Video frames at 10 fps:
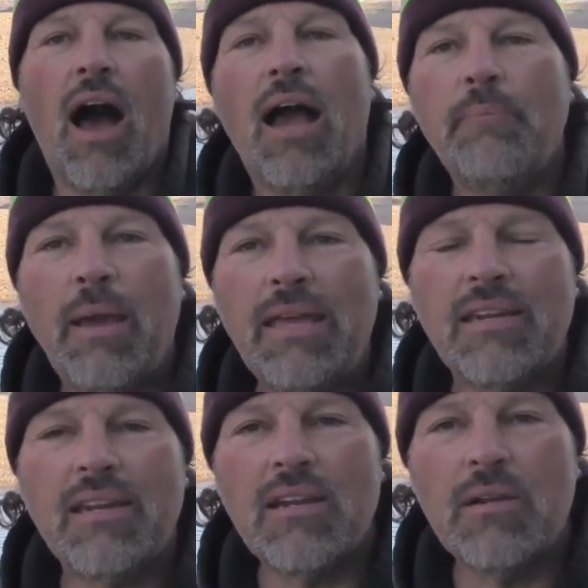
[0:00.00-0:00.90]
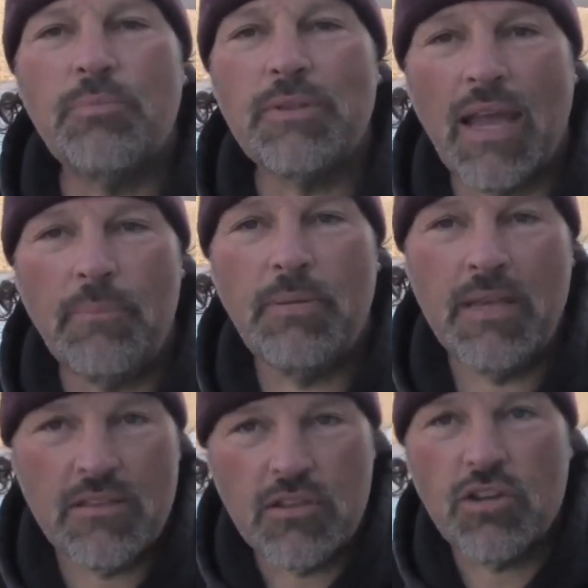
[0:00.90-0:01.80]
I baited it up with that
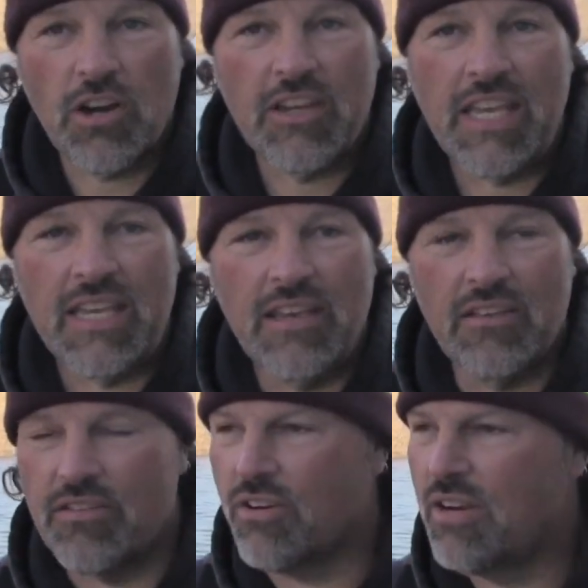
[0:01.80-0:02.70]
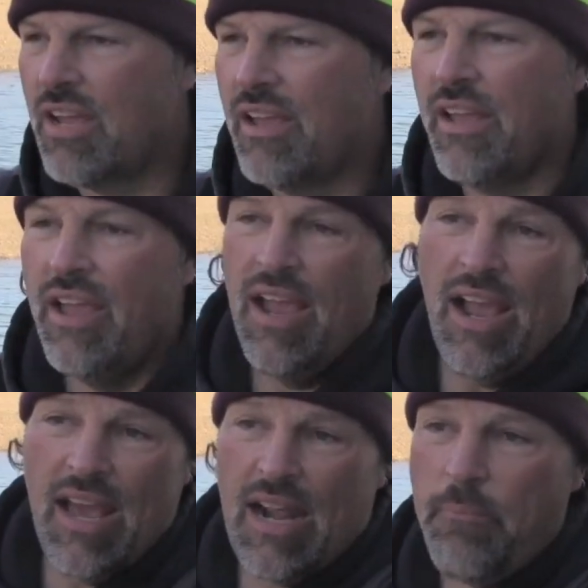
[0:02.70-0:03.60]
piece of turkey gizzard,
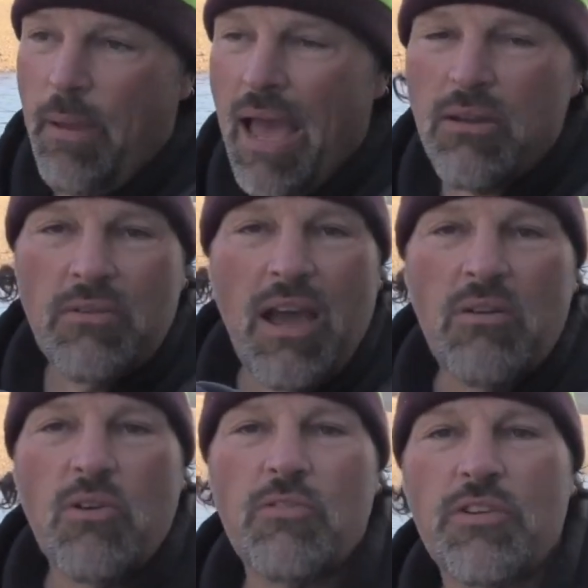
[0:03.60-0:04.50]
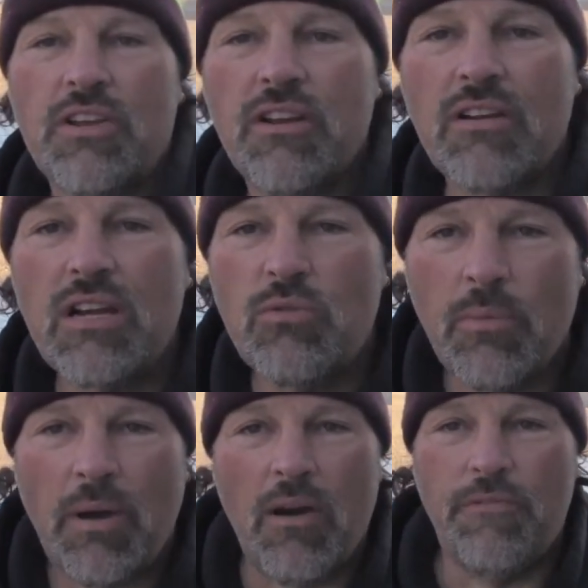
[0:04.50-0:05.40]
and I paddled out over here into
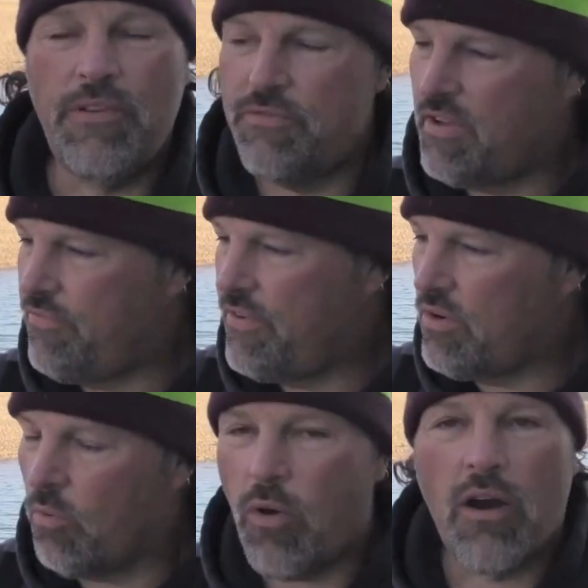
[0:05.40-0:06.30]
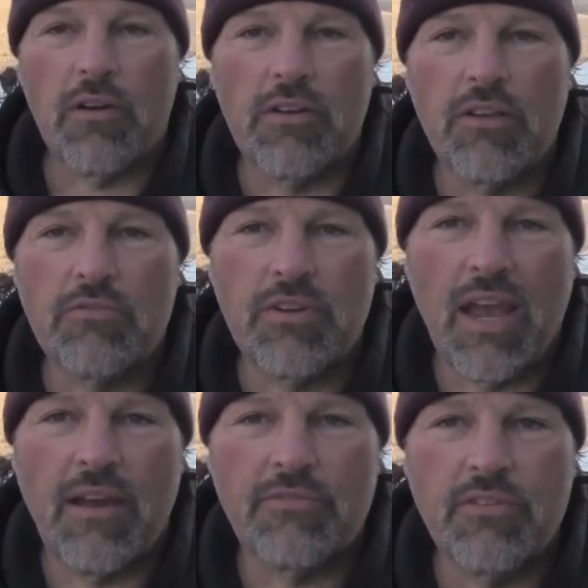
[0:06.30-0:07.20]
about 50 feet of water yesterday
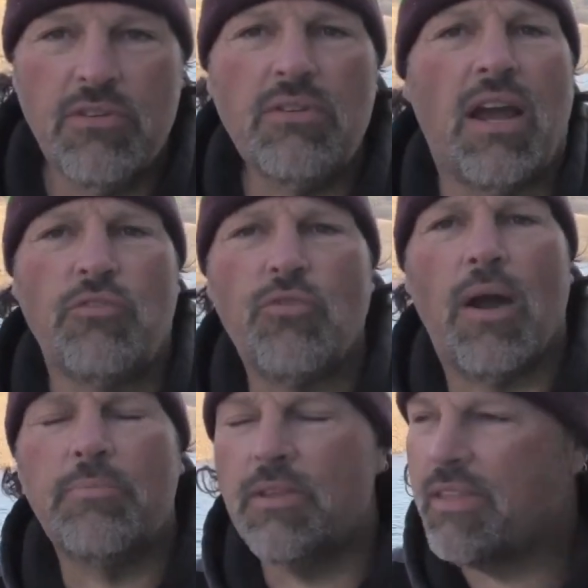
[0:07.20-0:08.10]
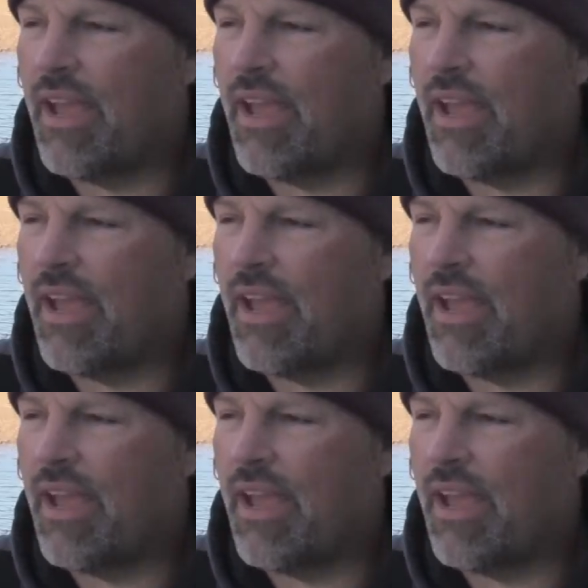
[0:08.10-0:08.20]
afternoon, and I dropped it